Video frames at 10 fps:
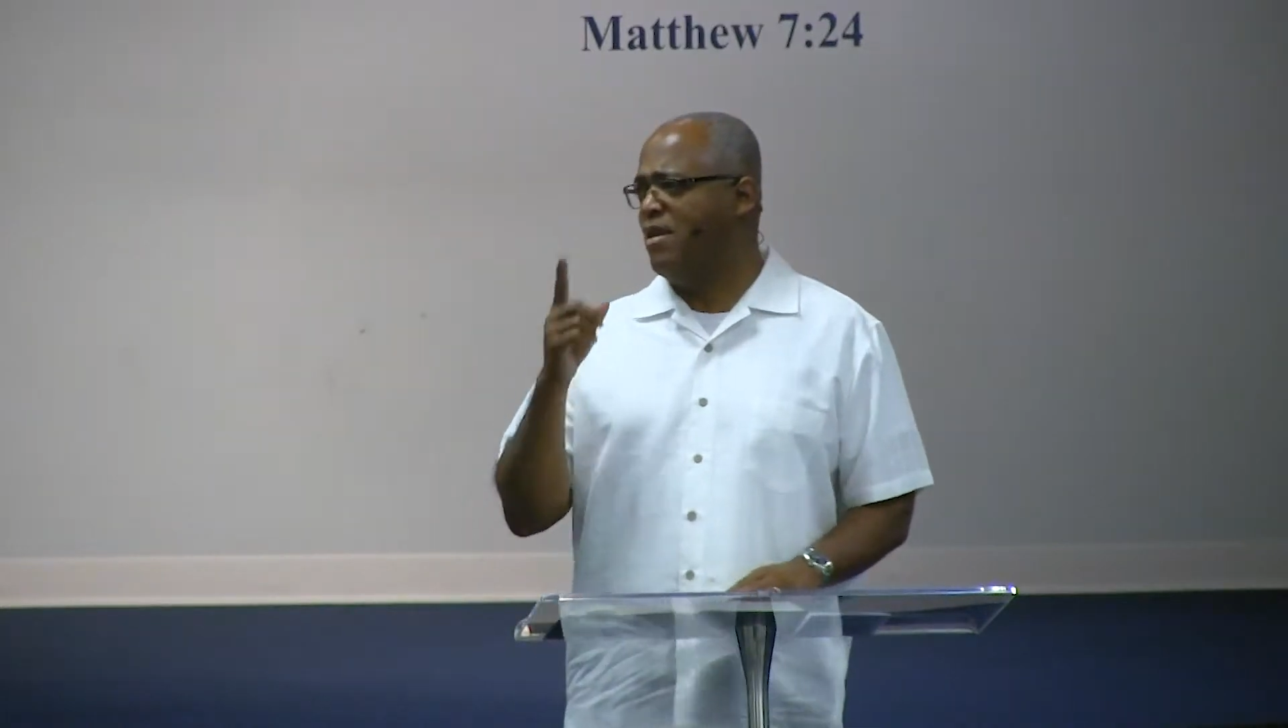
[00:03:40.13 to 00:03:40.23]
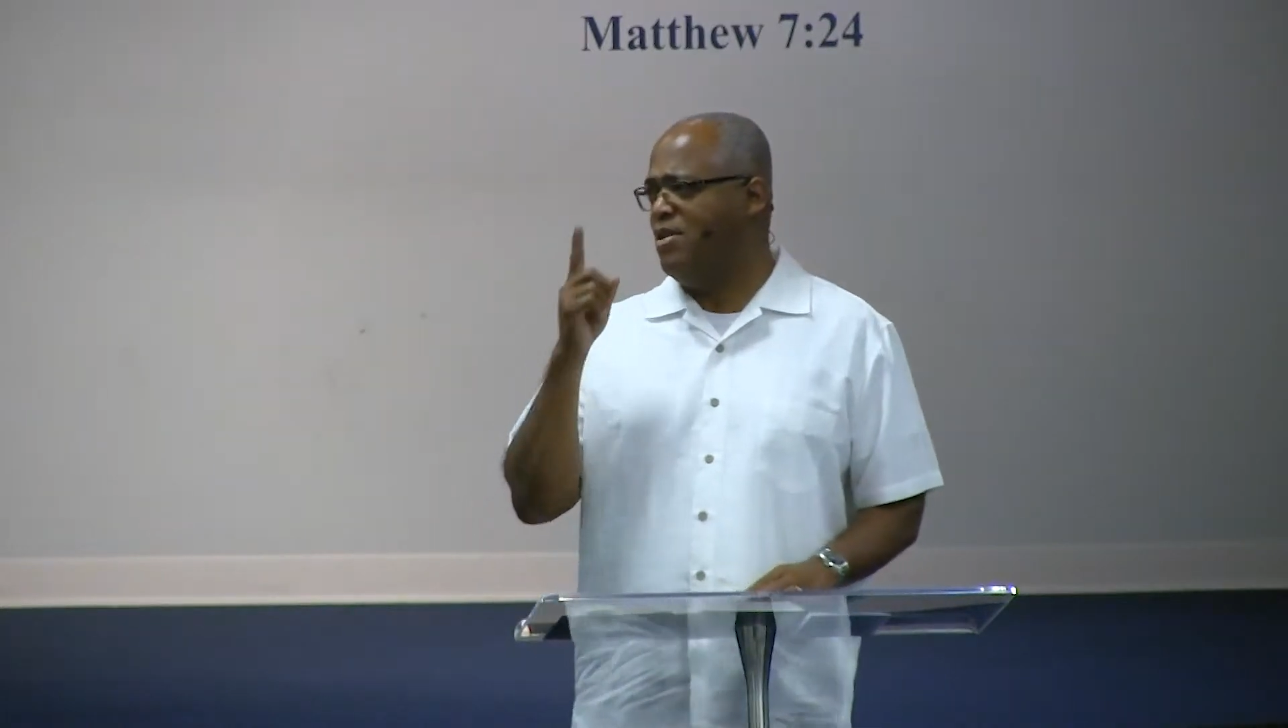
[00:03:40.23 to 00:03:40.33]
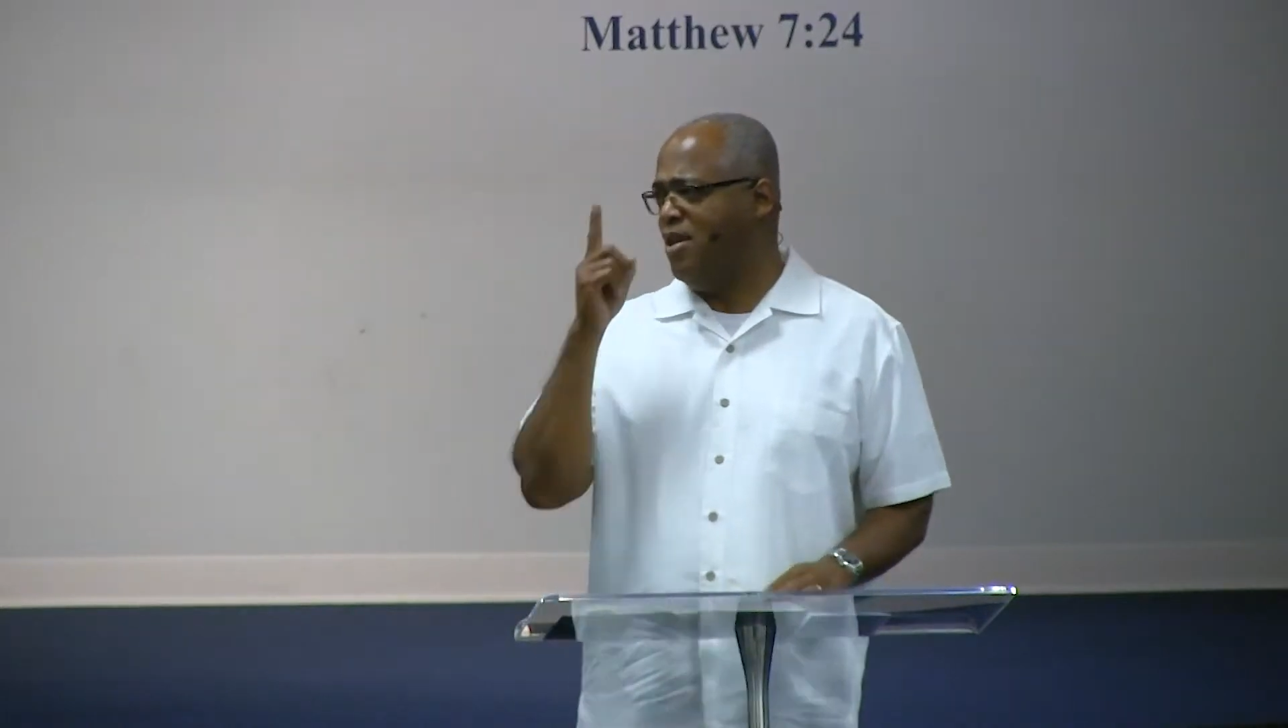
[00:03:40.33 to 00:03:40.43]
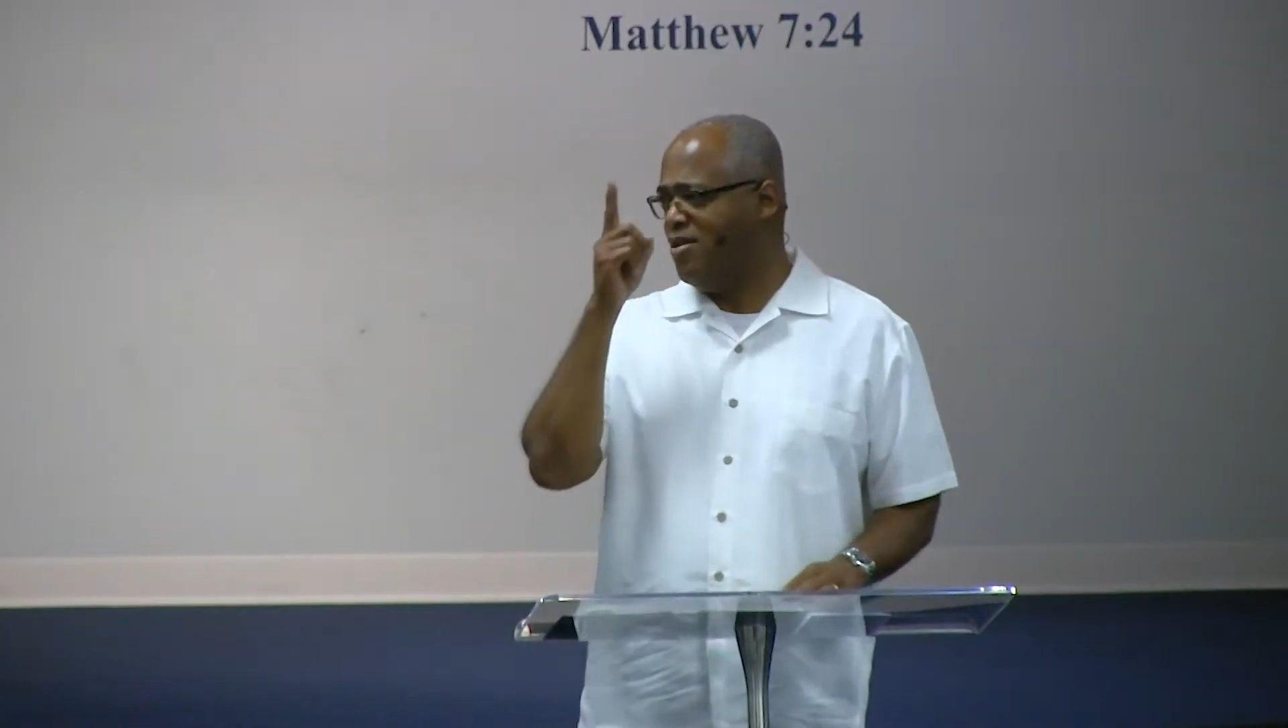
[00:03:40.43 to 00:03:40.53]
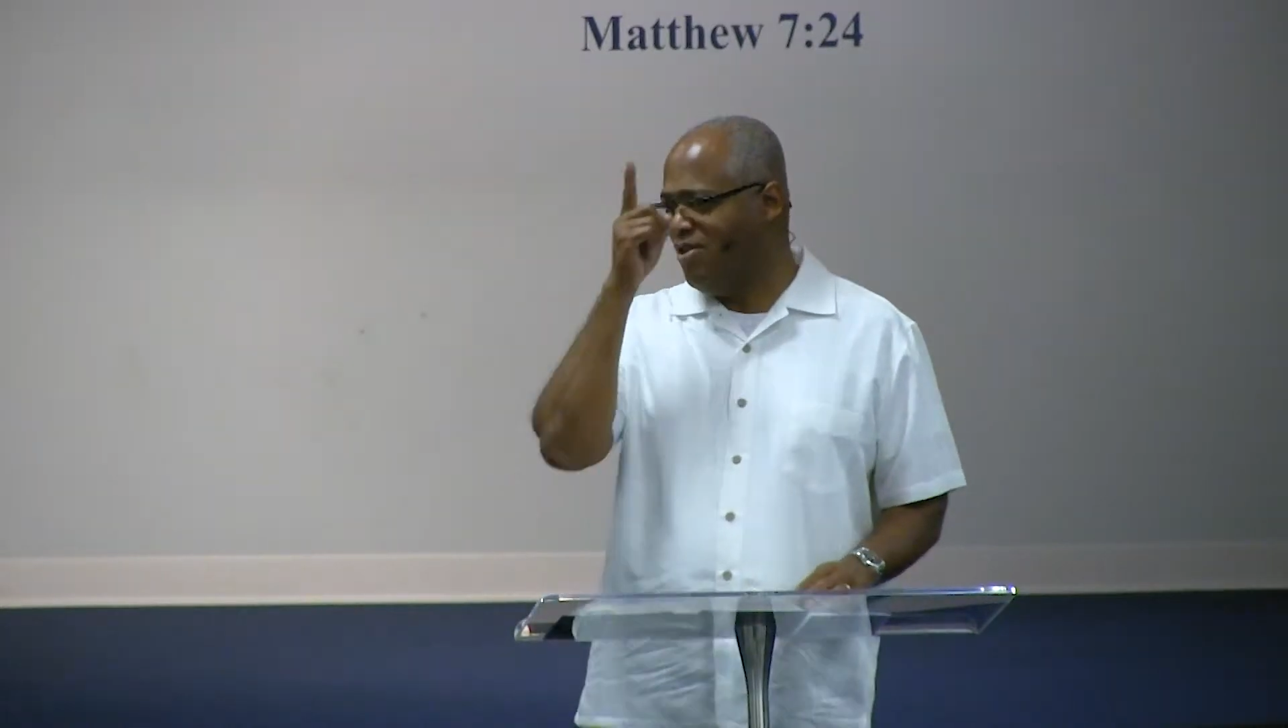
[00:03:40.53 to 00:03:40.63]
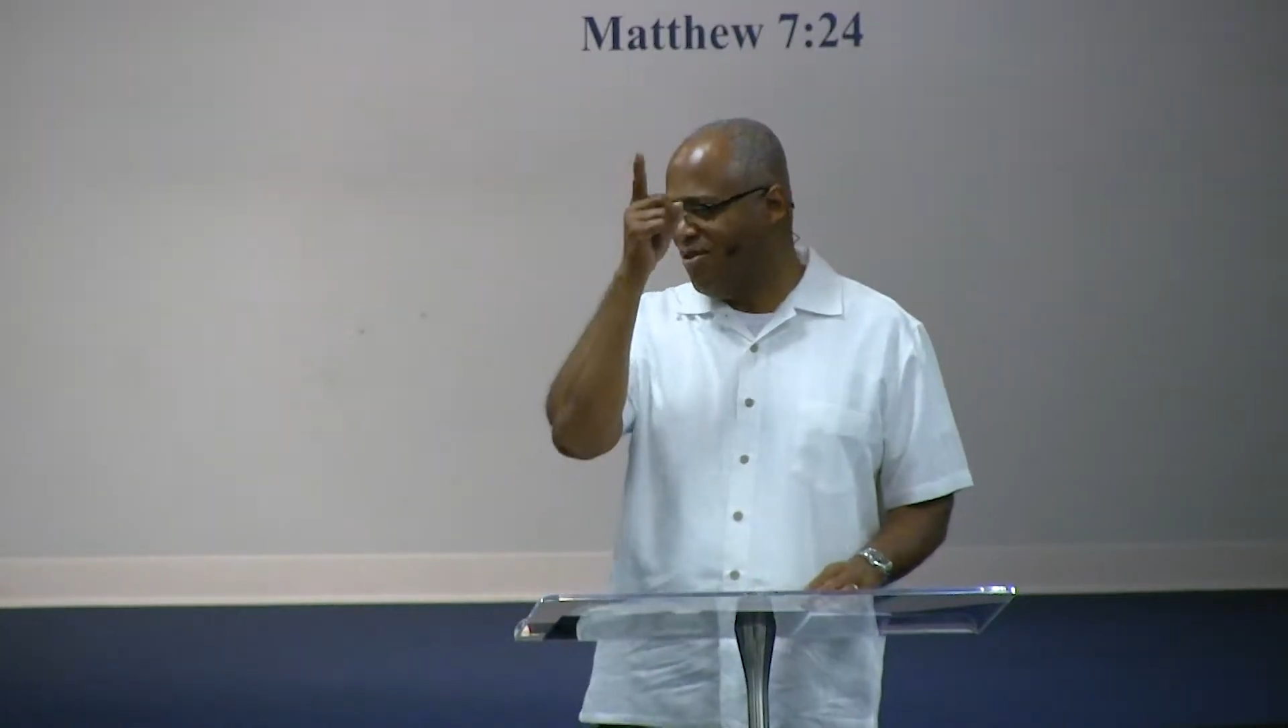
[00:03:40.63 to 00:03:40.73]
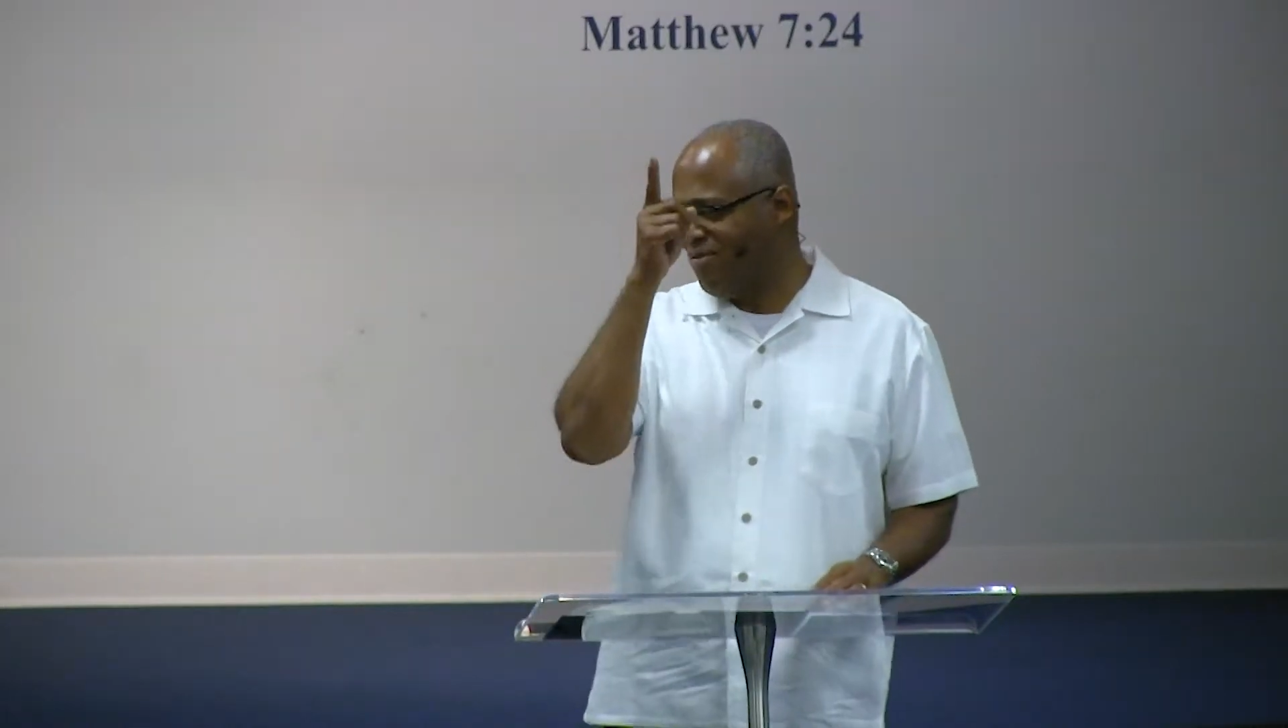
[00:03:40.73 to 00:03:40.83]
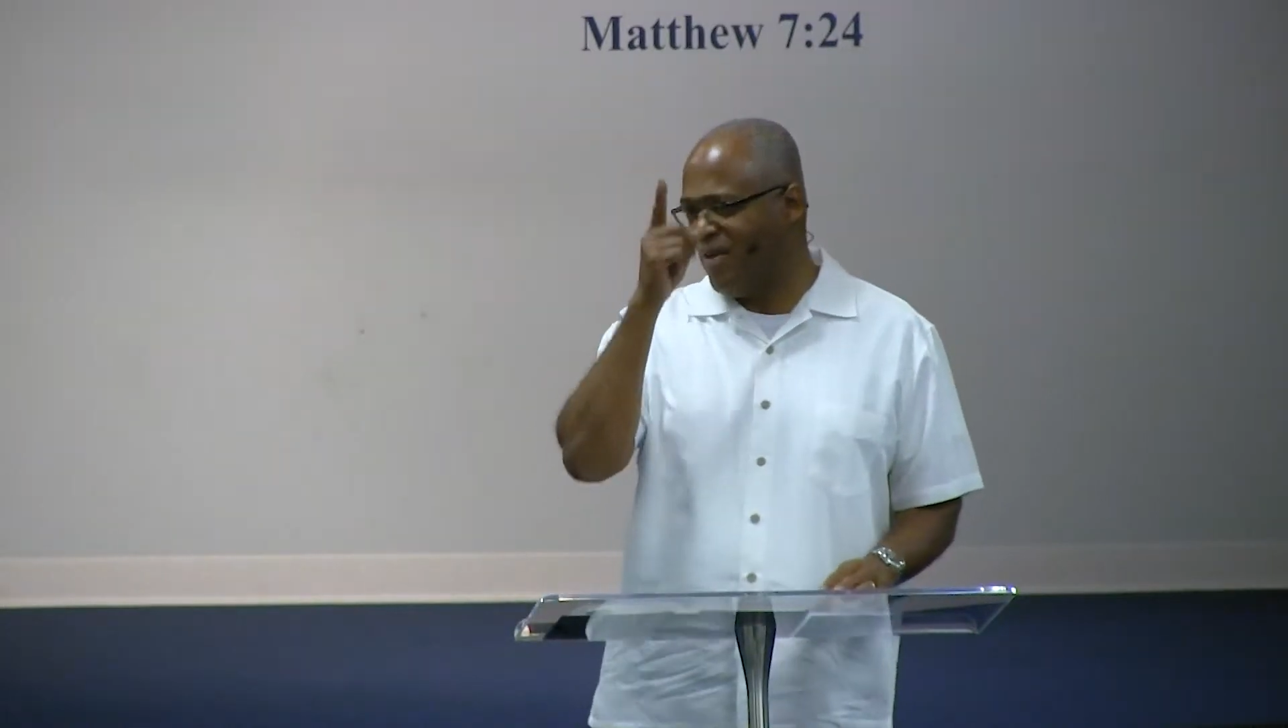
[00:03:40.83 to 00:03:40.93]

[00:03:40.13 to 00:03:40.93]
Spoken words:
and yet your